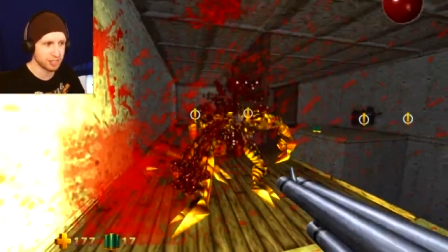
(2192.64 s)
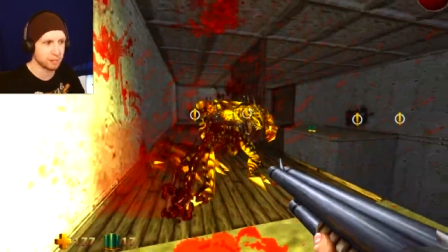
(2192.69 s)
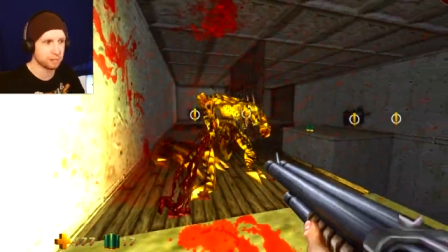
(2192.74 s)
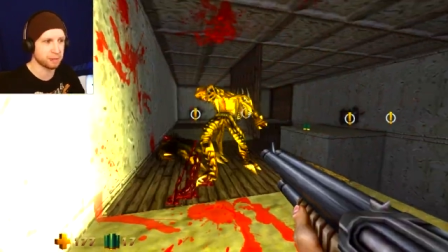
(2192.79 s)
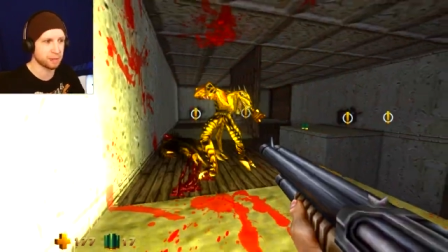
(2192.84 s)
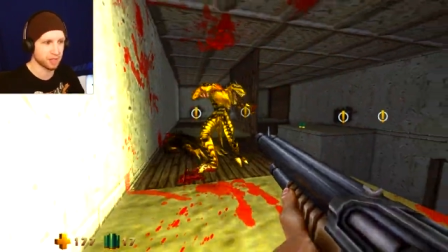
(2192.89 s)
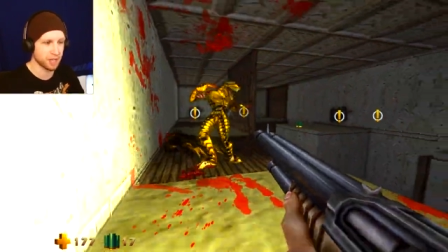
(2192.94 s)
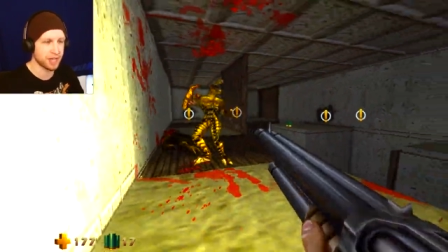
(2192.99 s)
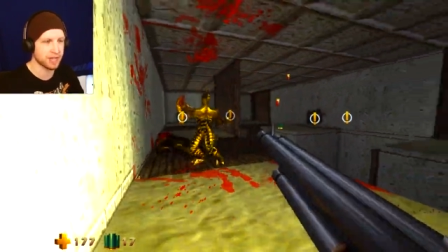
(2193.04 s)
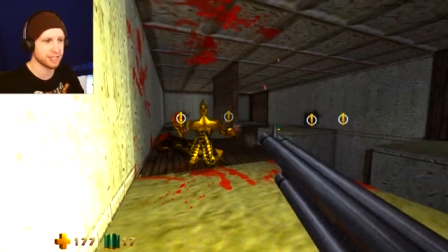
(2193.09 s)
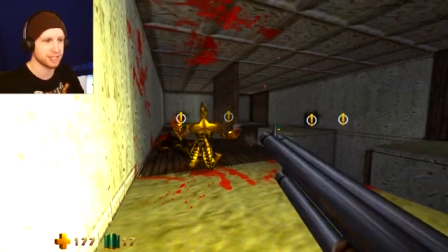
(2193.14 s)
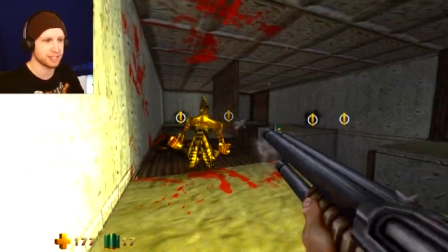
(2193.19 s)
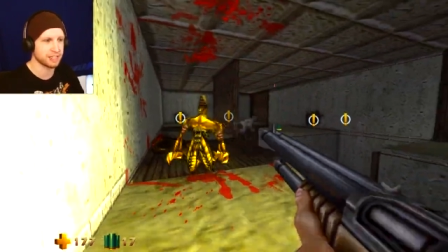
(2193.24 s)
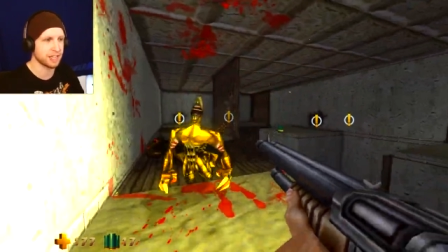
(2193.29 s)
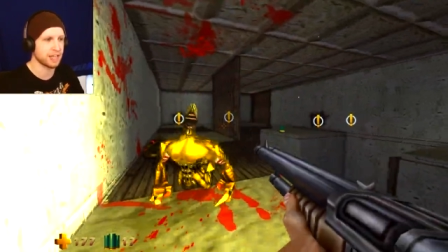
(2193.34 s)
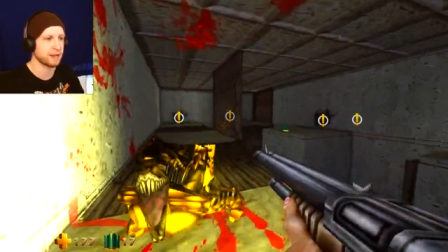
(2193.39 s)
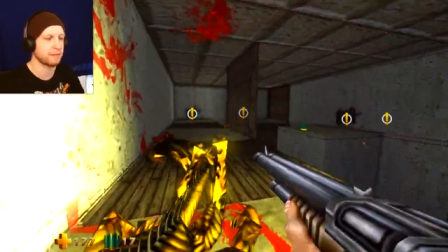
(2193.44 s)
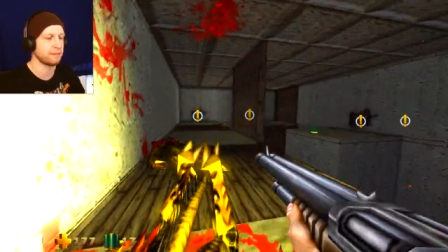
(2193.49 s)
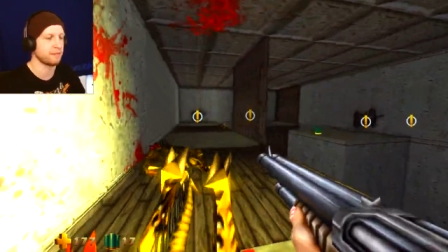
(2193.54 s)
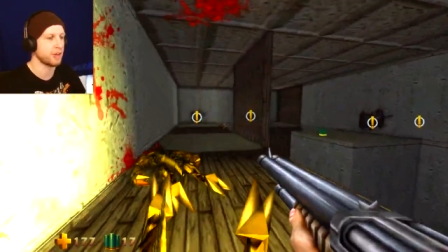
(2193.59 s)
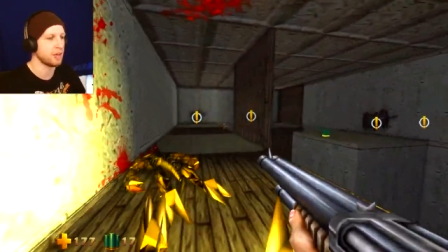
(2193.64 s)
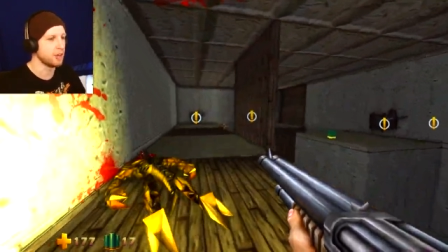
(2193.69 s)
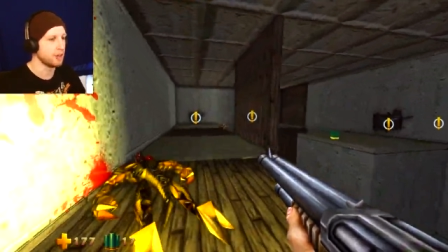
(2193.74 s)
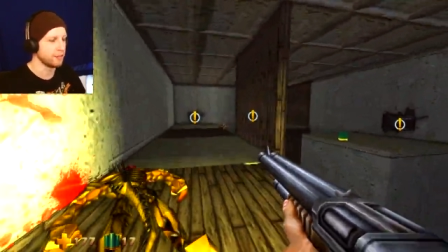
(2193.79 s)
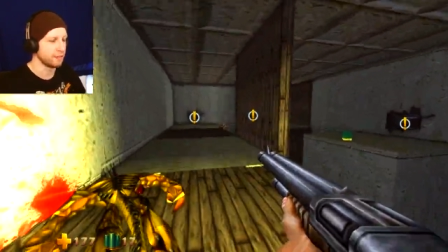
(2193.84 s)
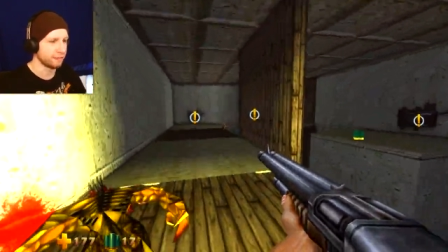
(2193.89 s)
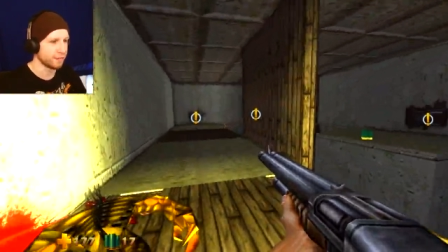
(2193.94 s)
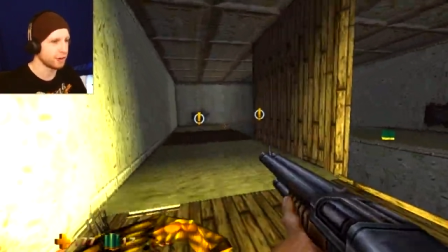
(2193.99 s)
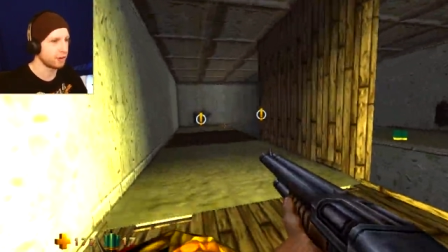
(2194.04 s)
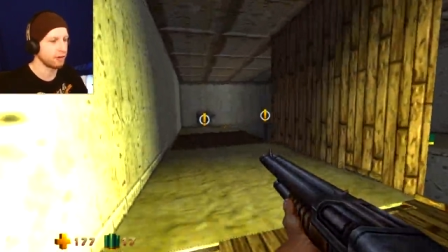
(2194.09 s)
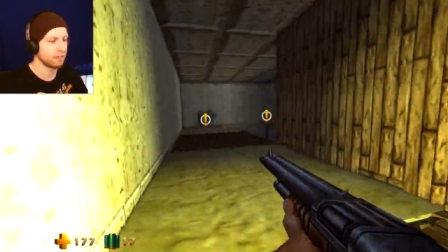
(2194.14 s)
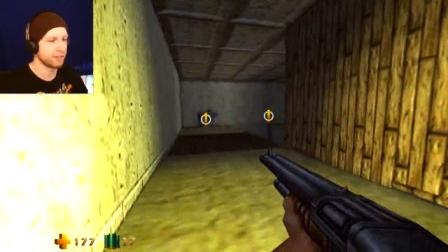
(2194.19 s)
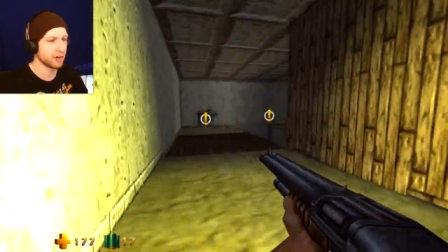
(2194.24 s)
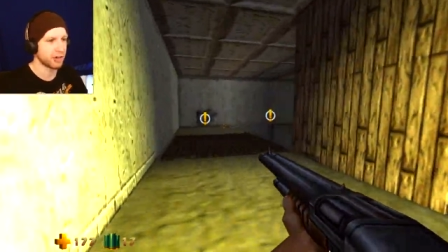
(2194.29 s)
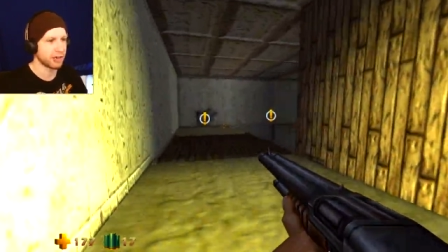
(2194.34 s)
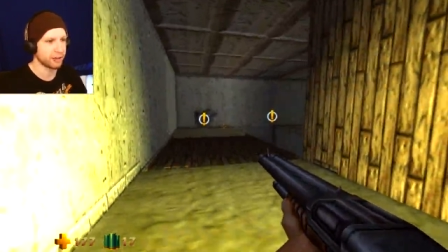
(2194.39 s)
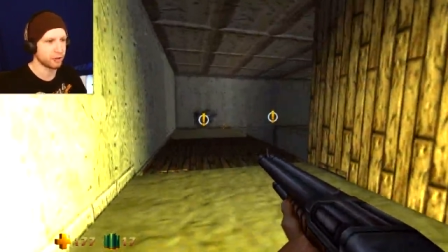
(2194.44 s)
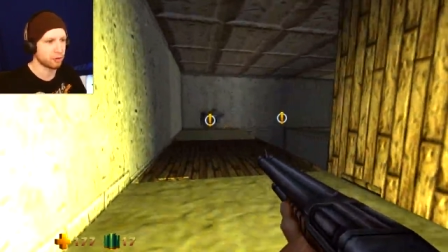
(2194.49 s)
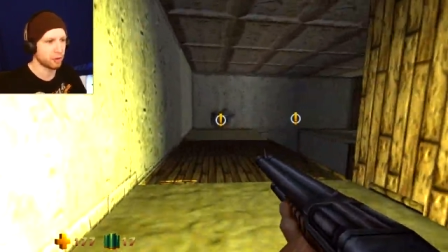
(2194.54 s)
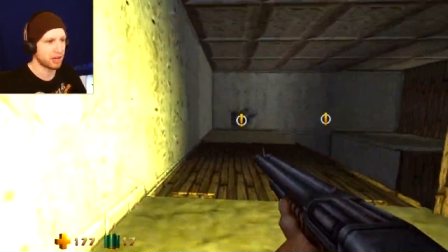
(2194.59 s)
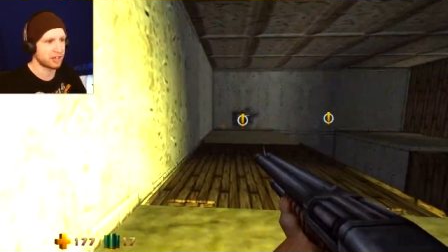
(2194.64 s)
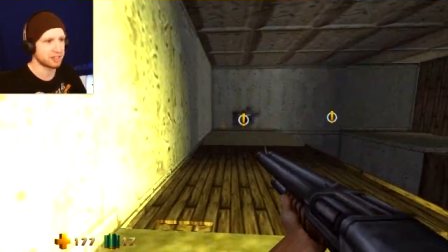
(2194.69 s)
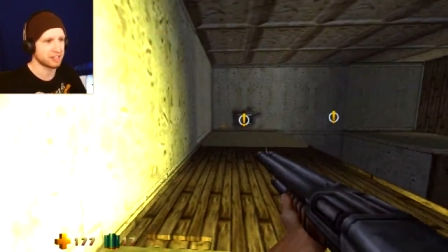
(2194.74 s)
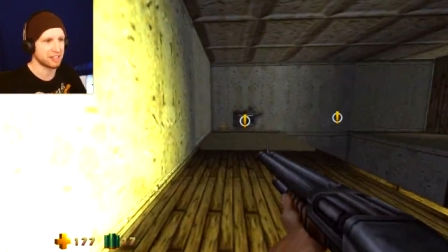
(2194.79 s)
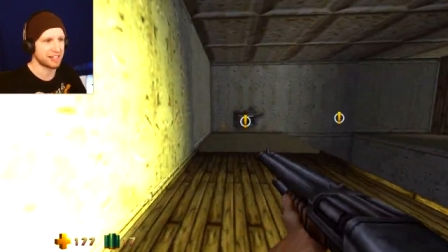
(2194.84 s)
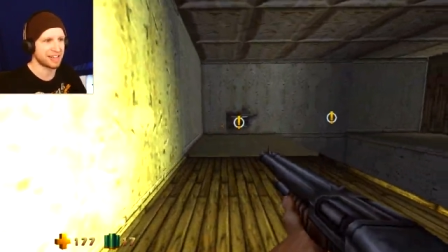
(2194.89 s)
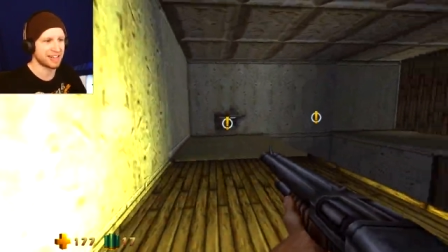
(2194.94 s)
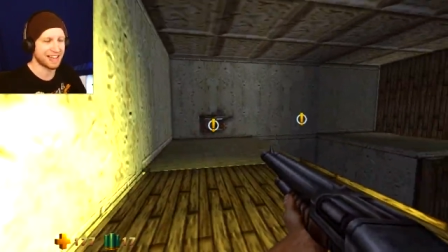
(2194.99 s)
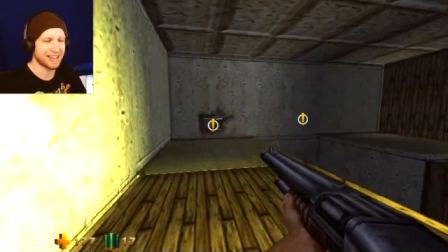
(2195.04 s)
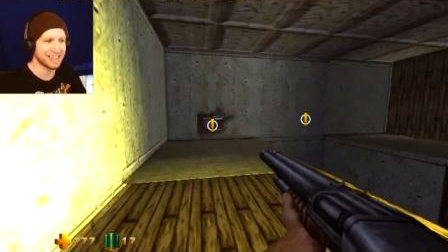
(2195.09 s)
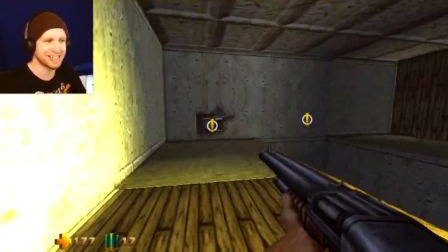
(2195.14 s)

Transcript: to play this game very, very quickly.